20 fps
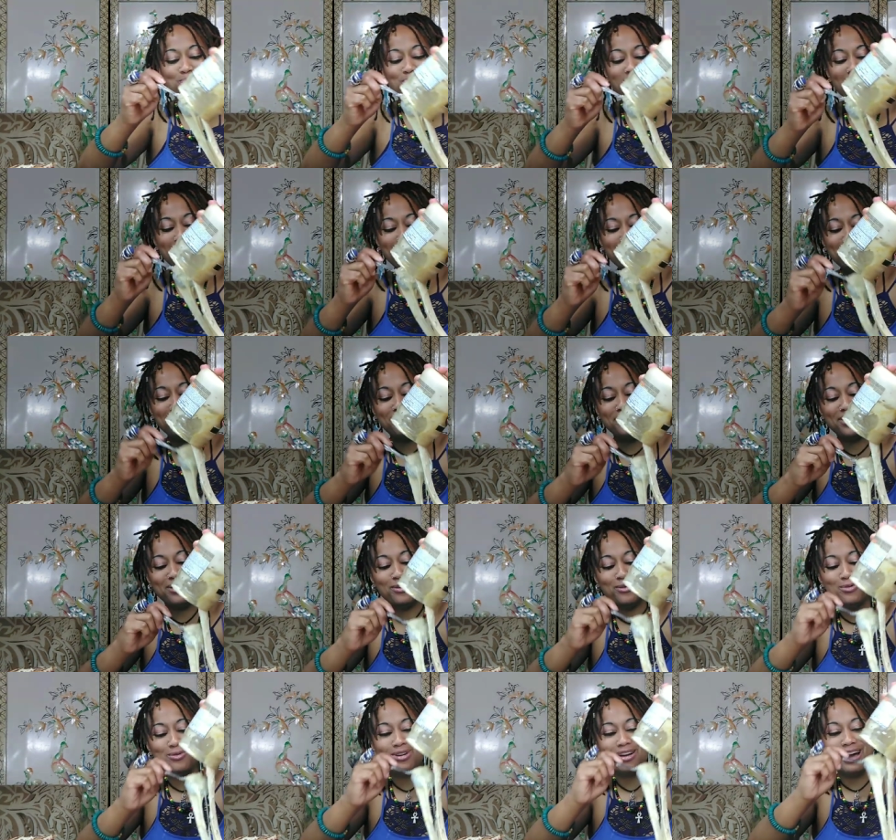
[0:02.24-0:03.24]
baby.
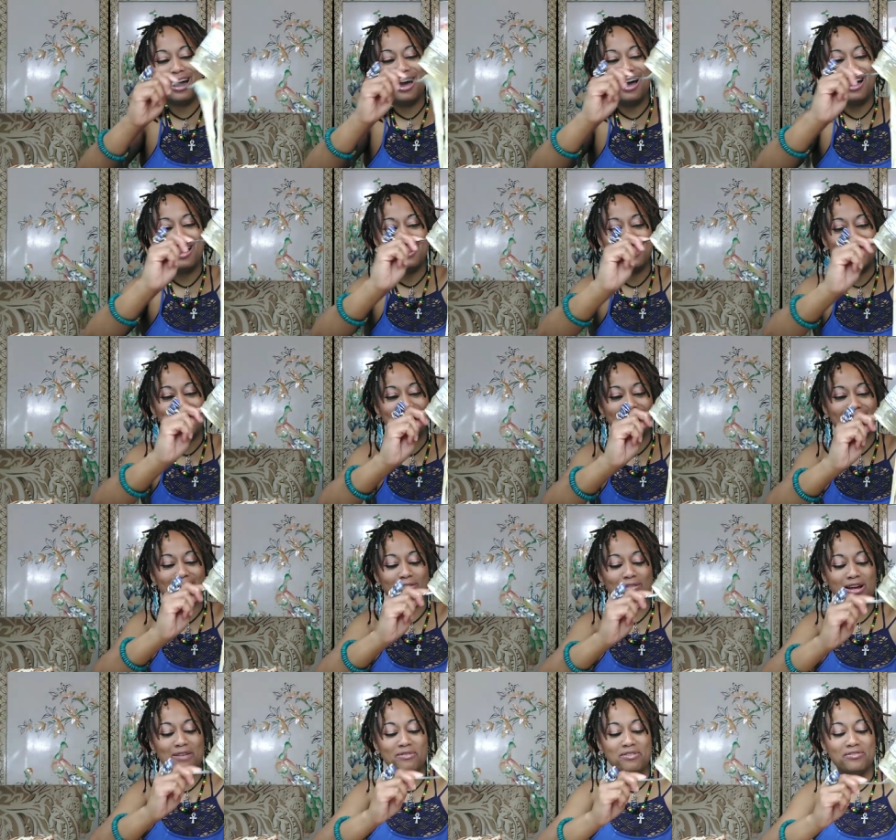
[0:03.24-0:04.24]
Oh, God, I had a
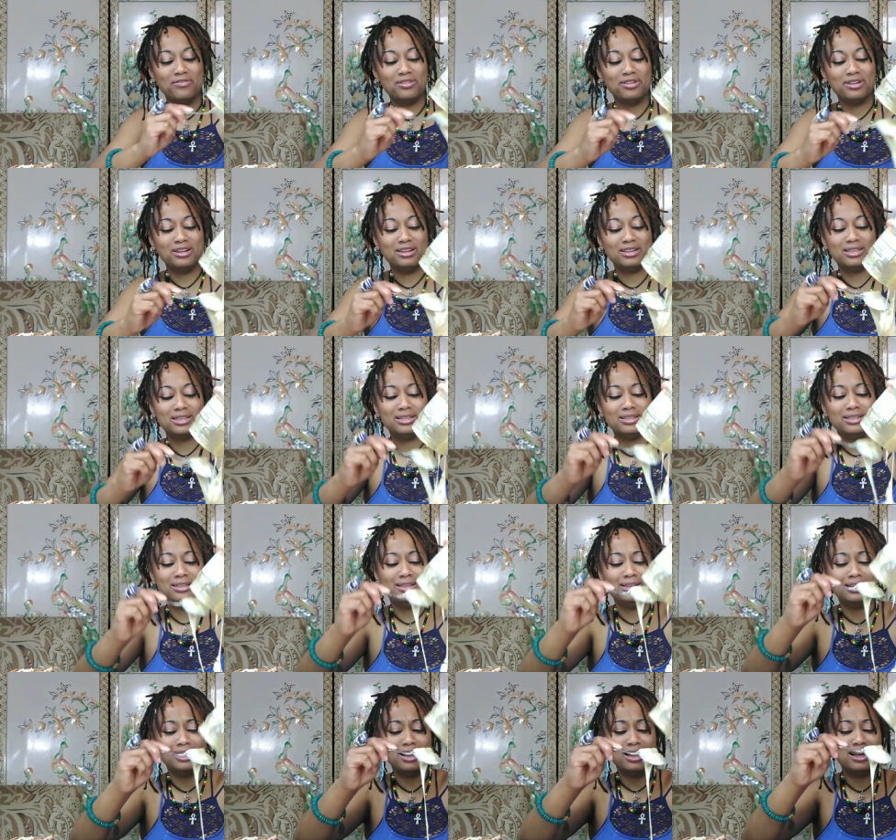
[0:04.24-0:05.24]
craving for this.
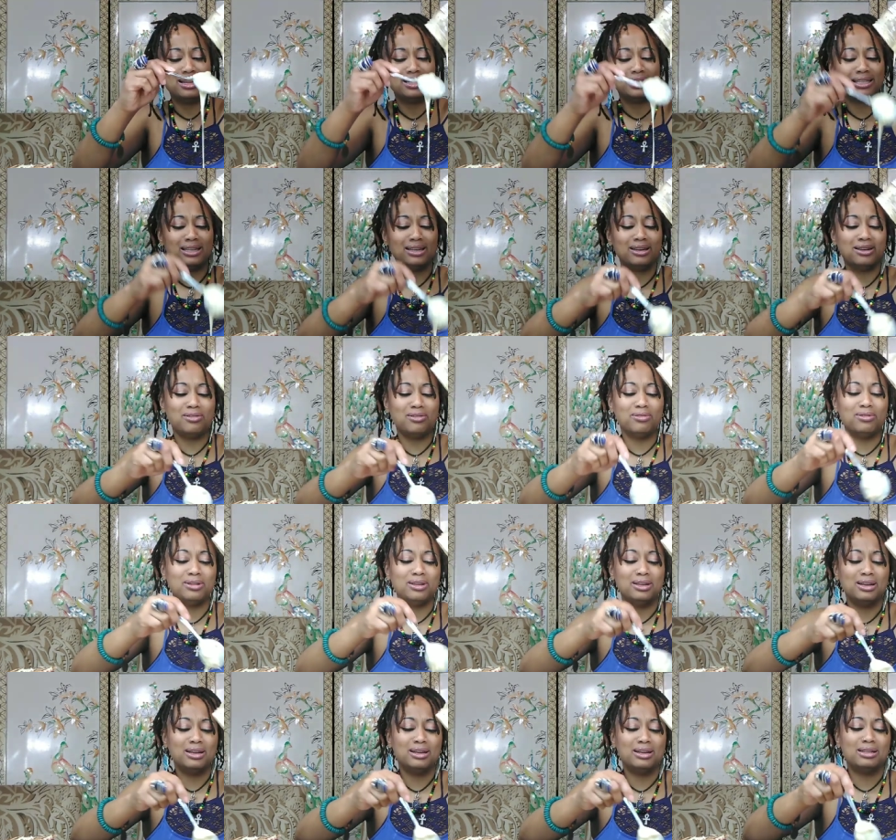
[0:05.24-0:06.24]
Yes, Lord,
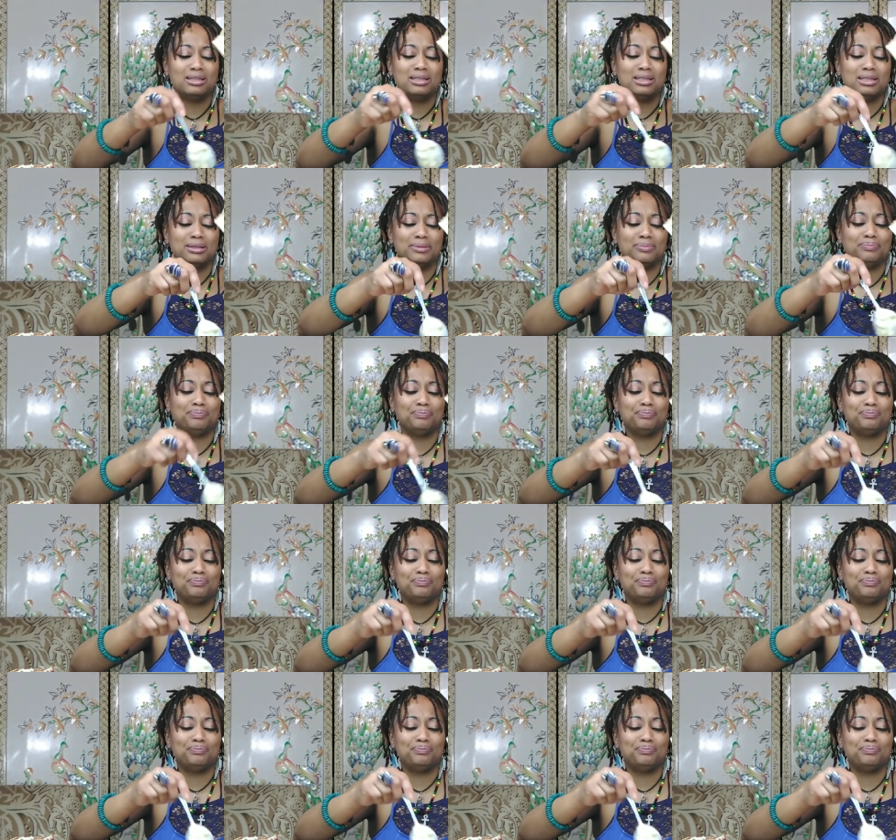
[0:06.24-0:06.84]
yes.